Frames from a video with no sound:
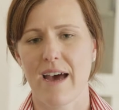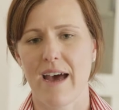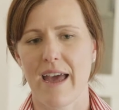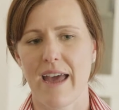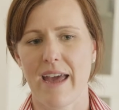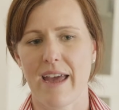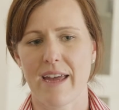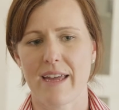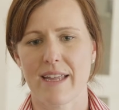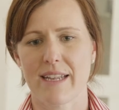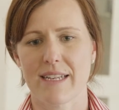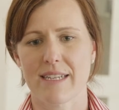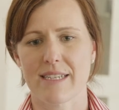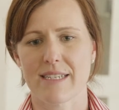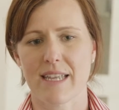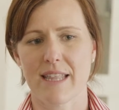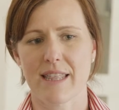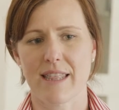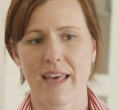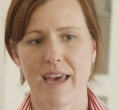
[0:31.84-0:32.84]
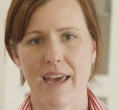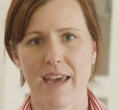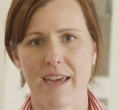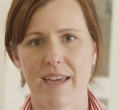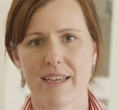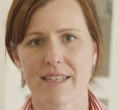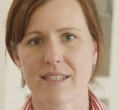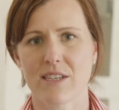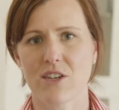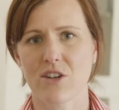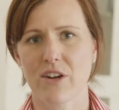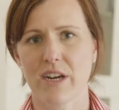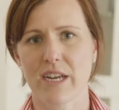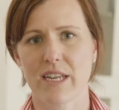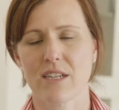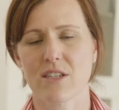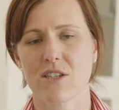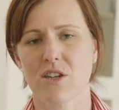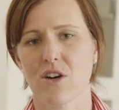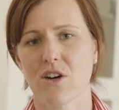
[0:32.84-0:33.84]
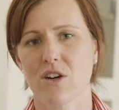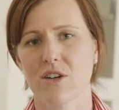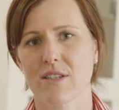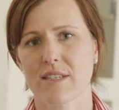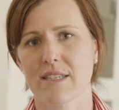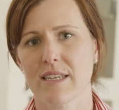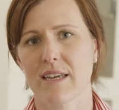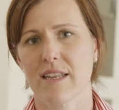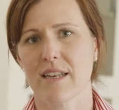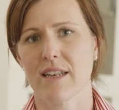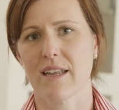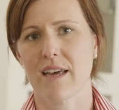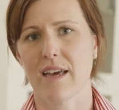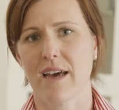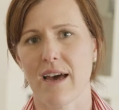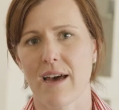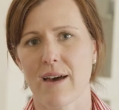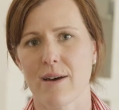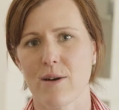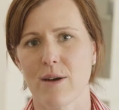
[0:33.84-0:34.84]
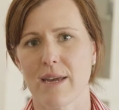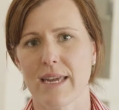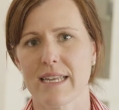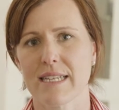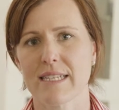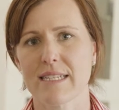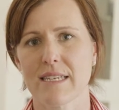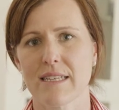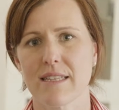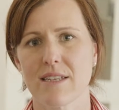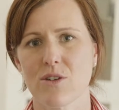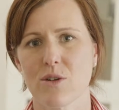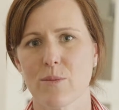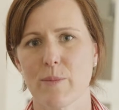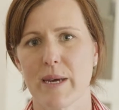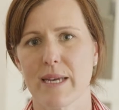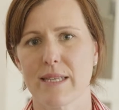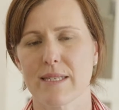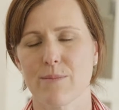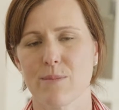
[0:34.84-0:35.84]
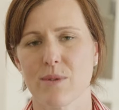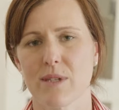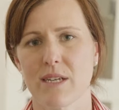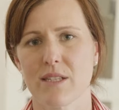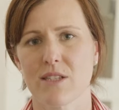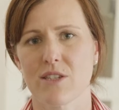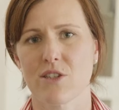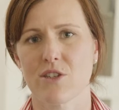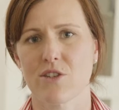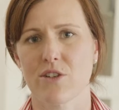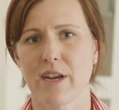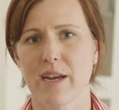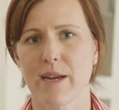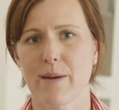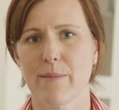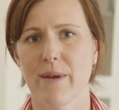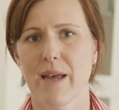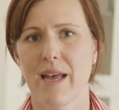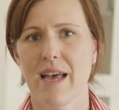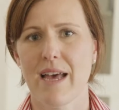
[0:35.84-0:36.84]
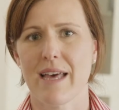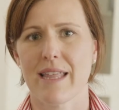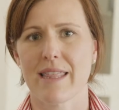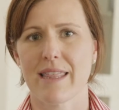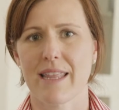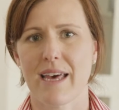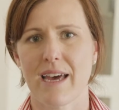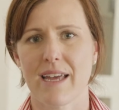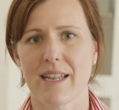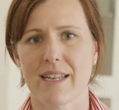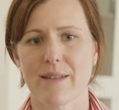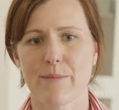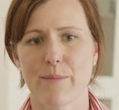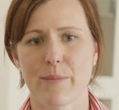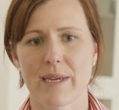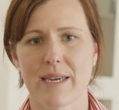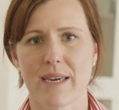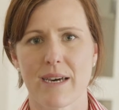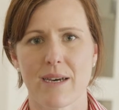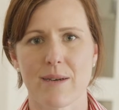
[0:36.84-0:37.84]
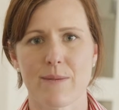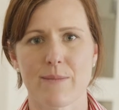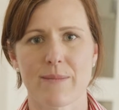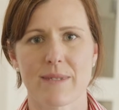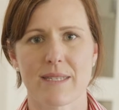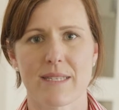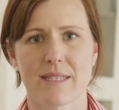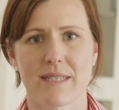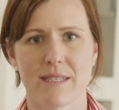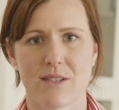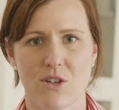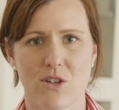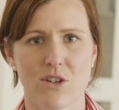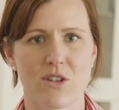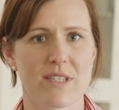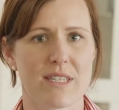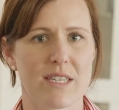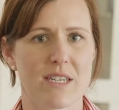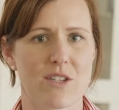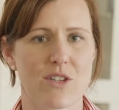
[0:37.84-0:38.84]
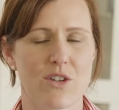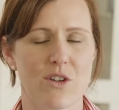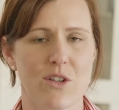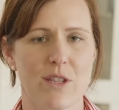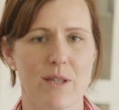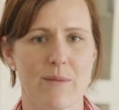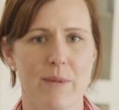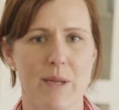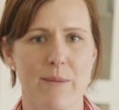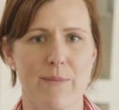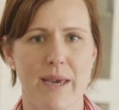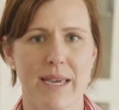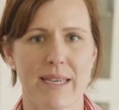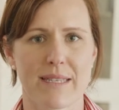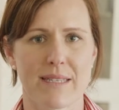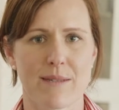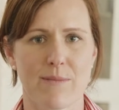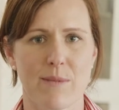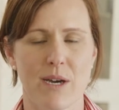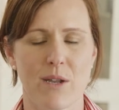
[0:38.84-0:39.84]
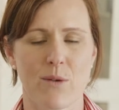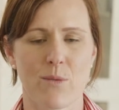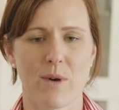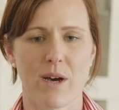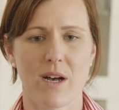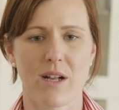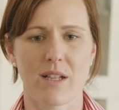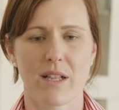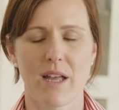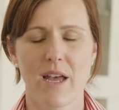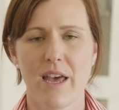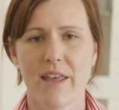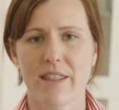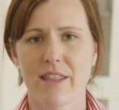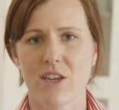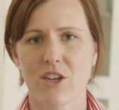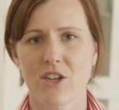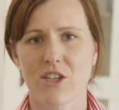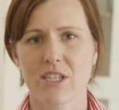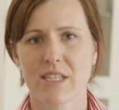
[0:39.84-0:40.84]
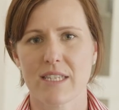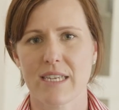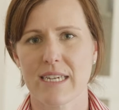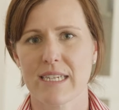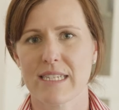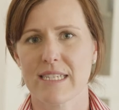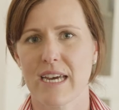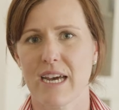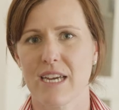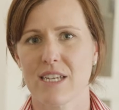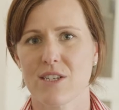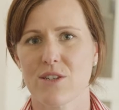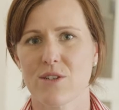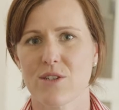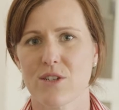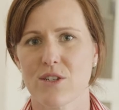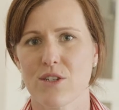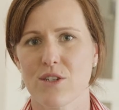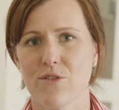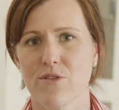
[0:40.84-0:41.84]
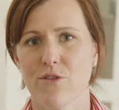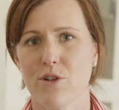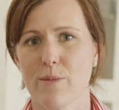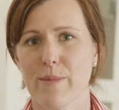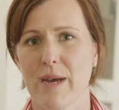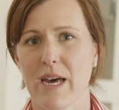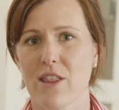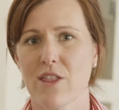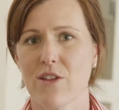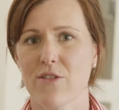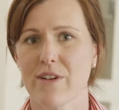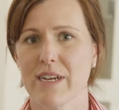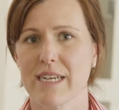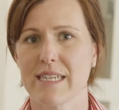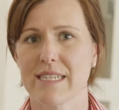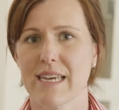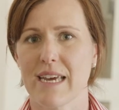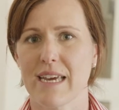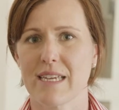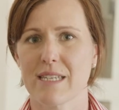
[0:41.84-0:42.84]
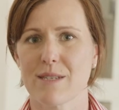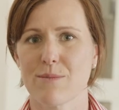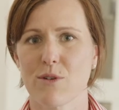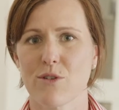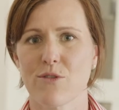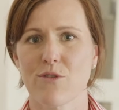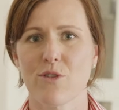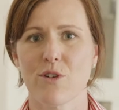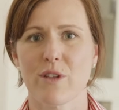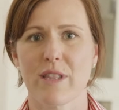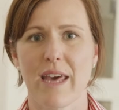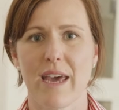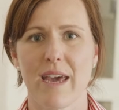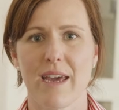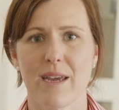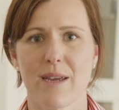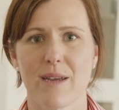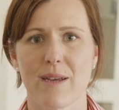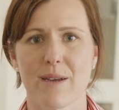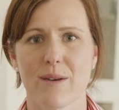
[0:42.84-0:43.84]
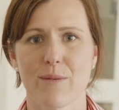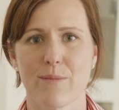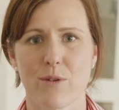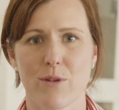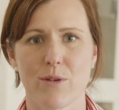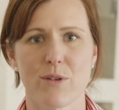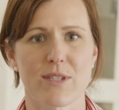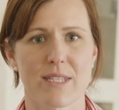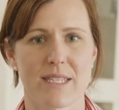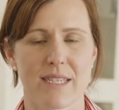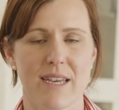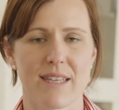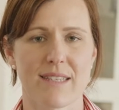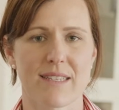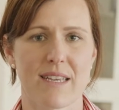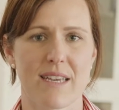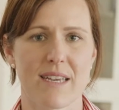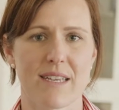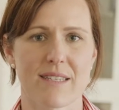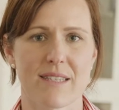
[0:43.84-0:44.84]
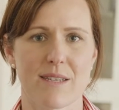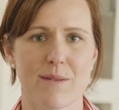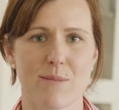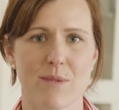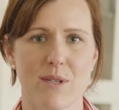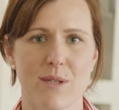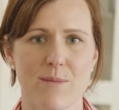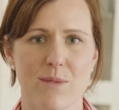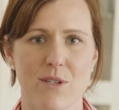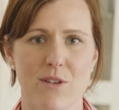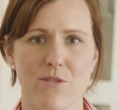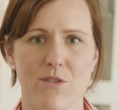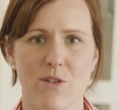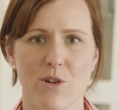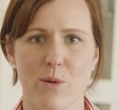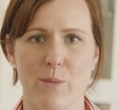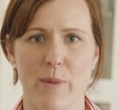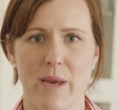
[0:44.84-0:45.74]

and they secrete a toxin uh, into your pet's bloodstream that becomes toxic to them and makes them unwell. They're usually attached for about three days before they, you start seeing symptoms of your